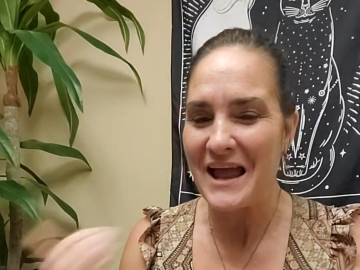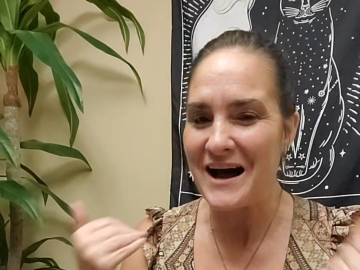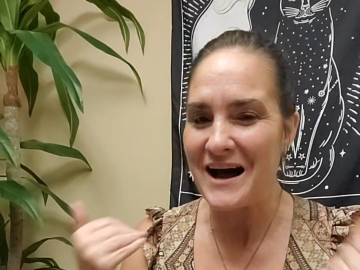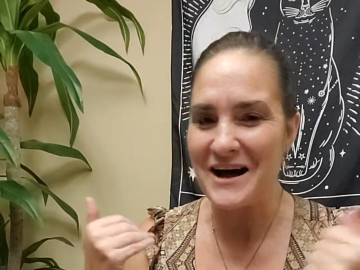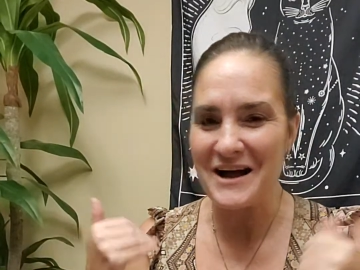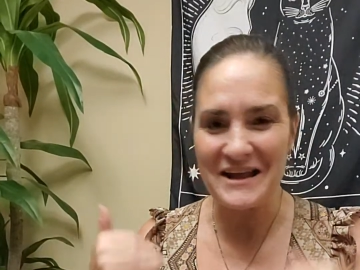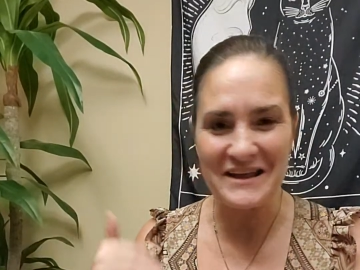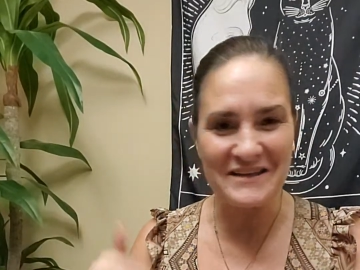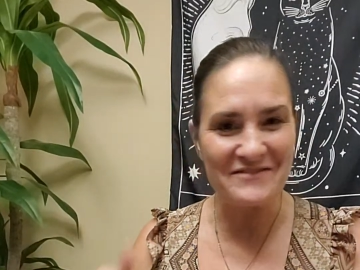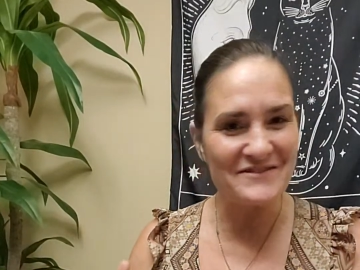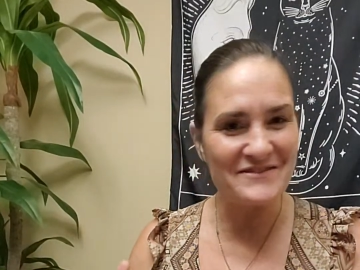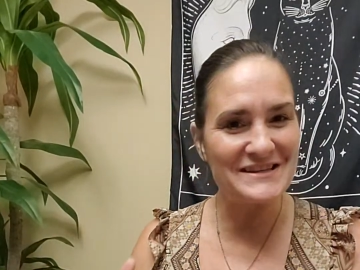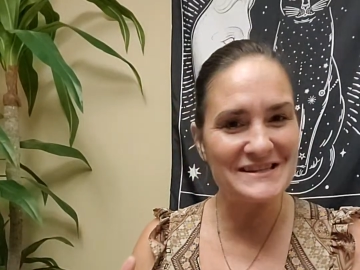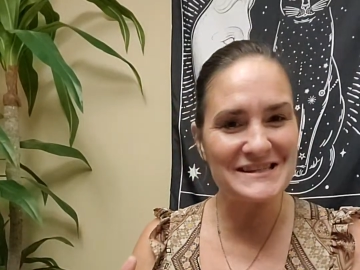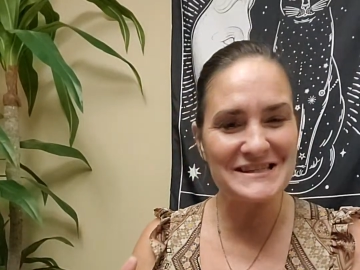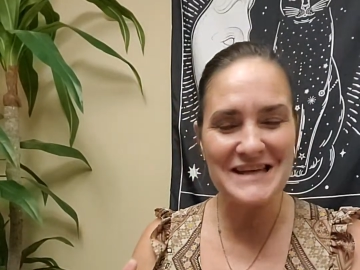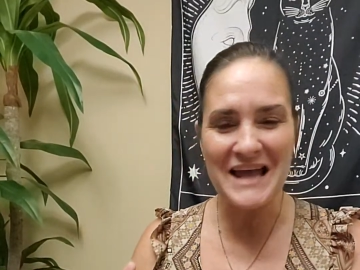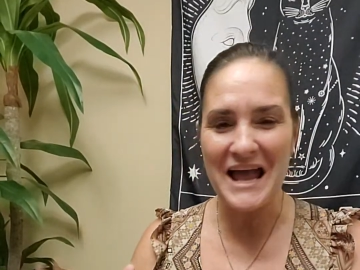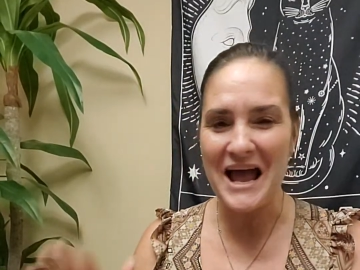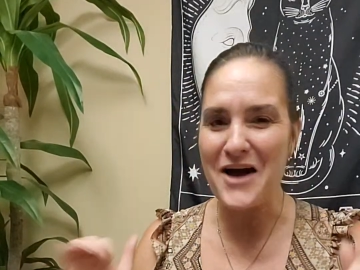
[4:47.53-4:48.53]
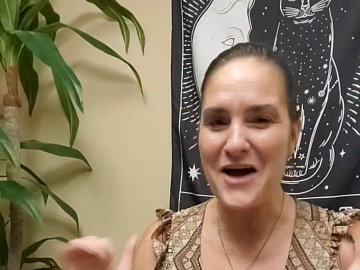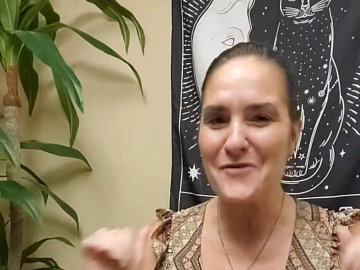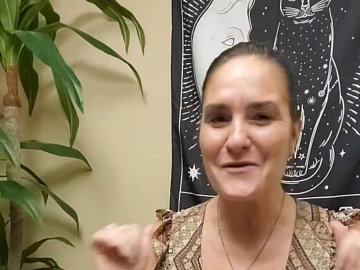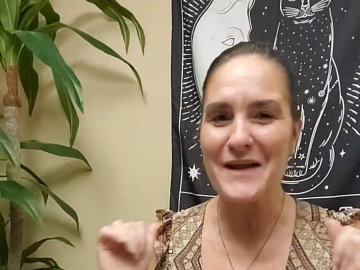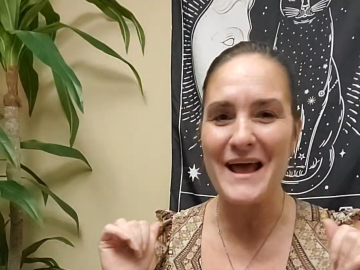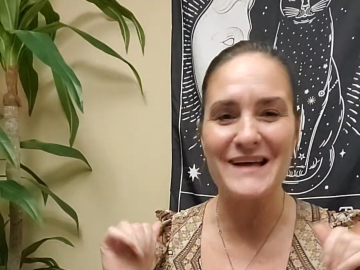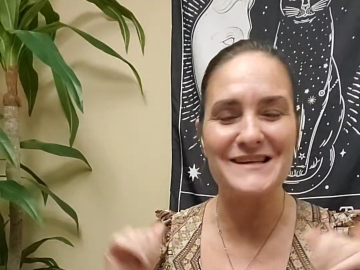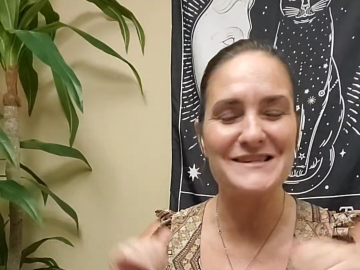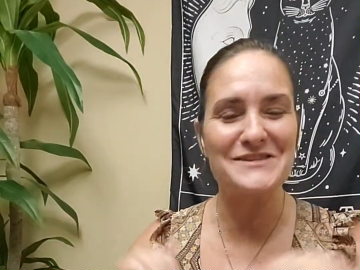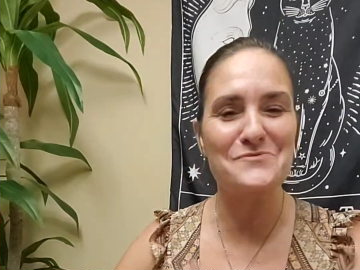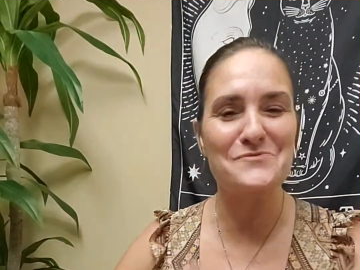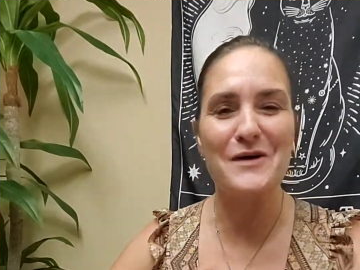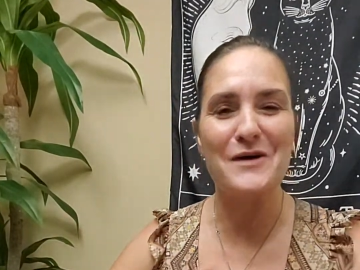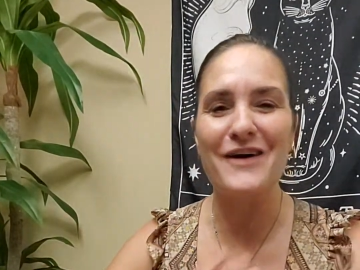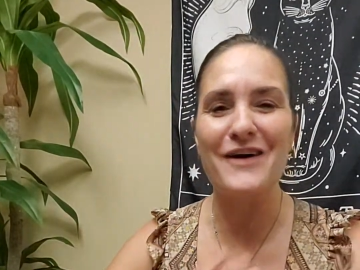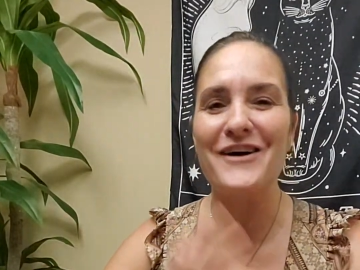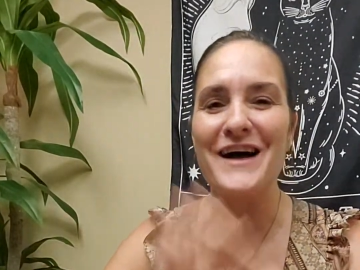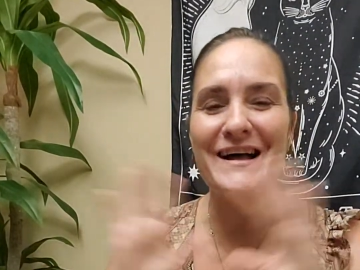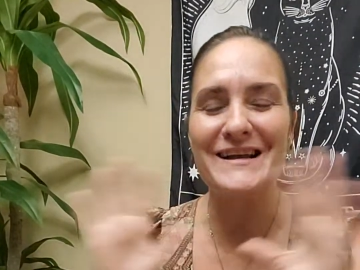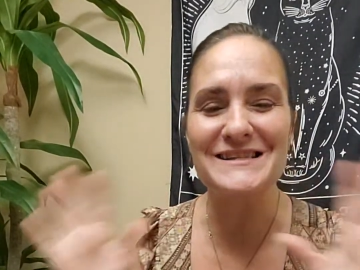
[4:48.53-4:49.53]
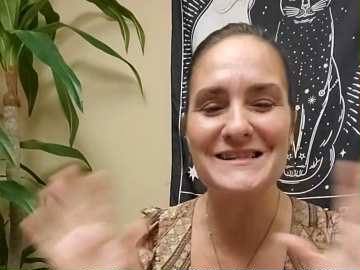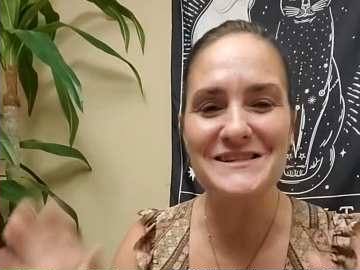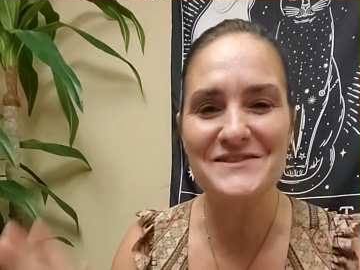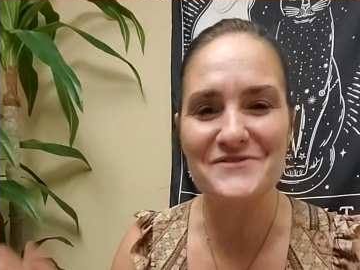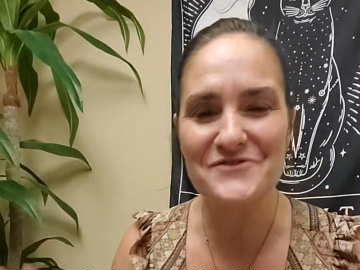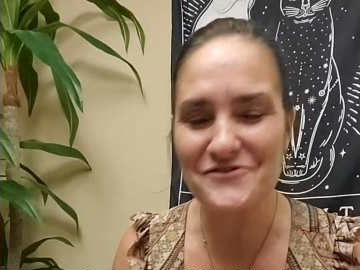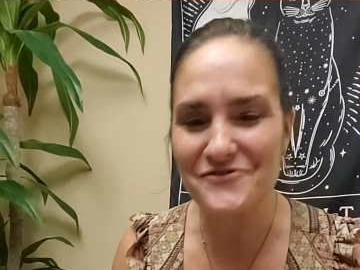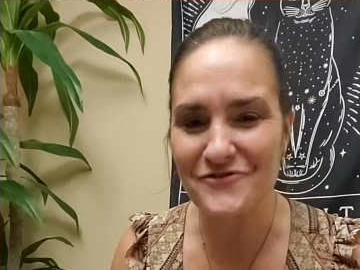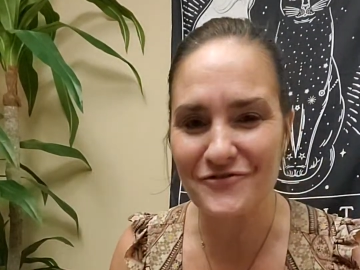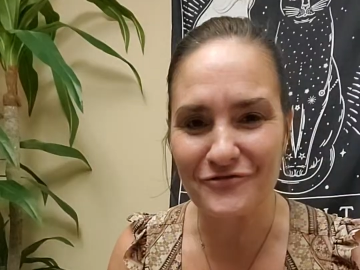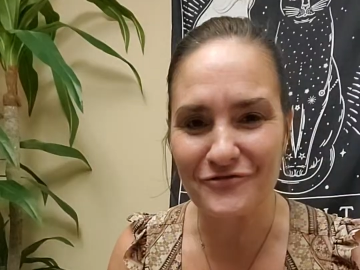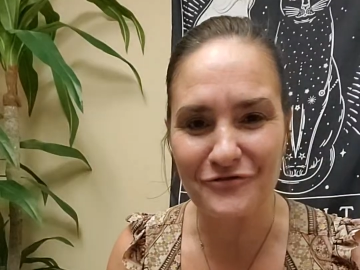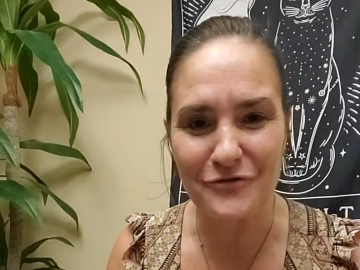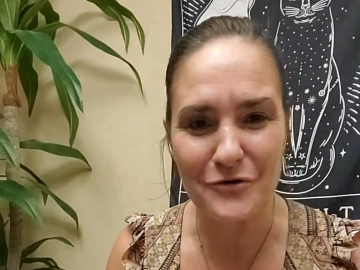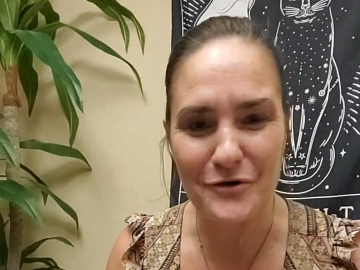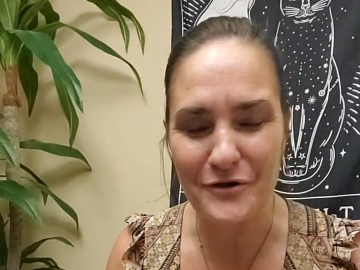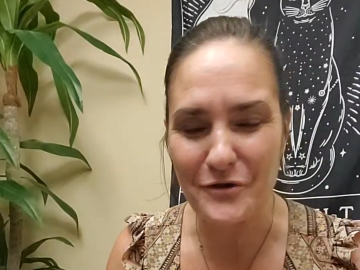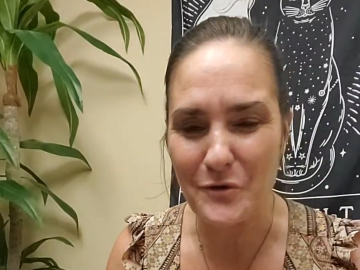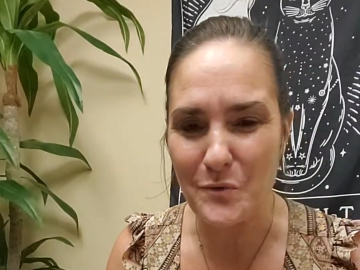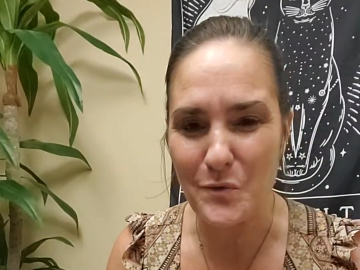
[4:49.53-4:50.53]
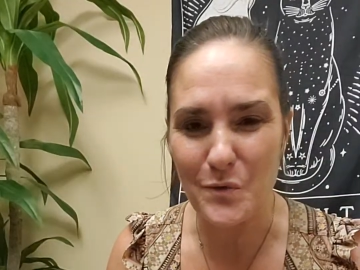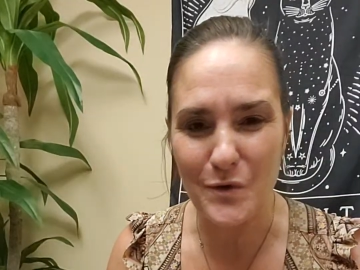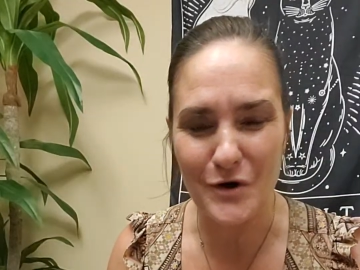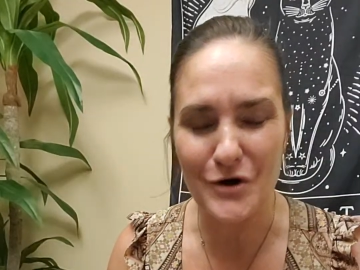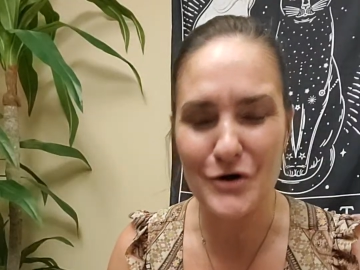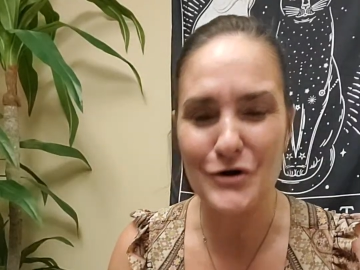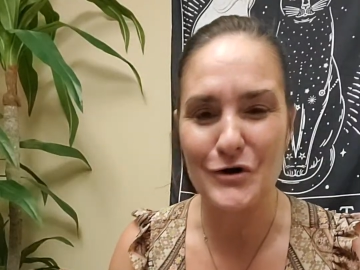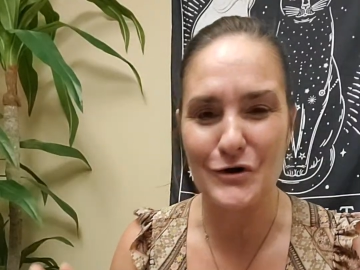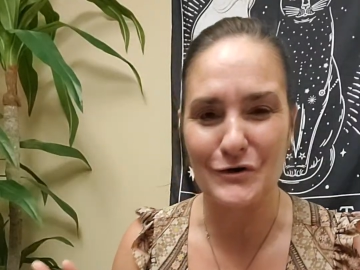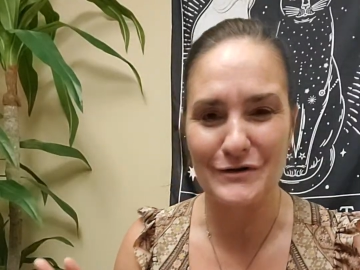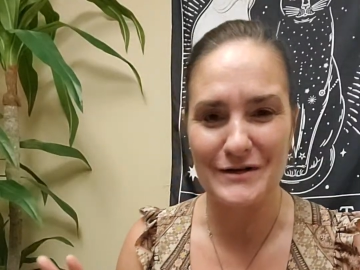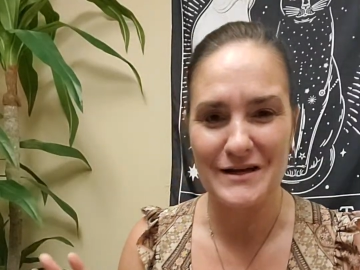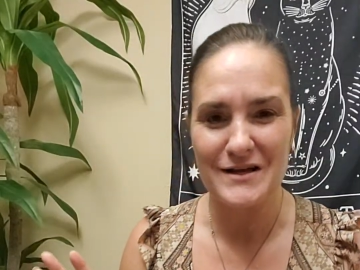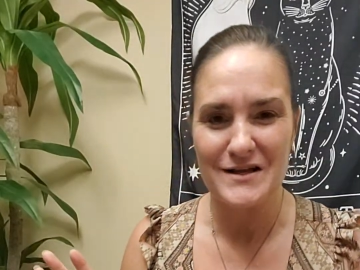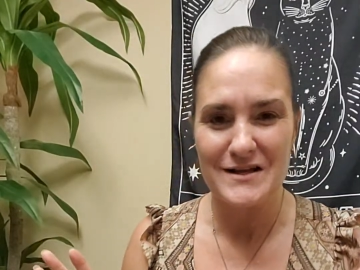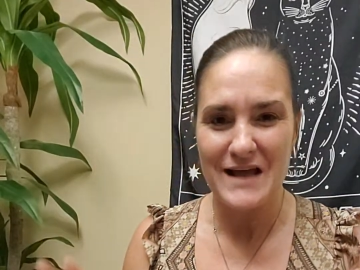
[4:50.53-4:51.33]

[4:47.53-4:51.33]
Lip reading: in this town as well as for the world.